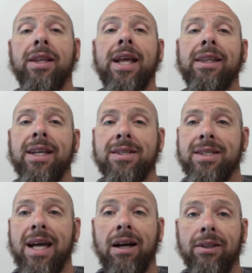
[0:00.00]
that thing's
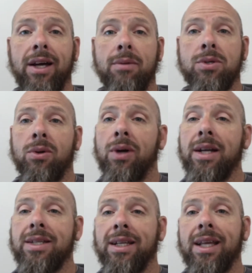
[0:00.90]
dialed up. So I
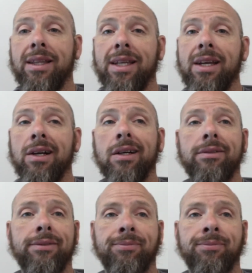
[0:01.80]
take that thing off,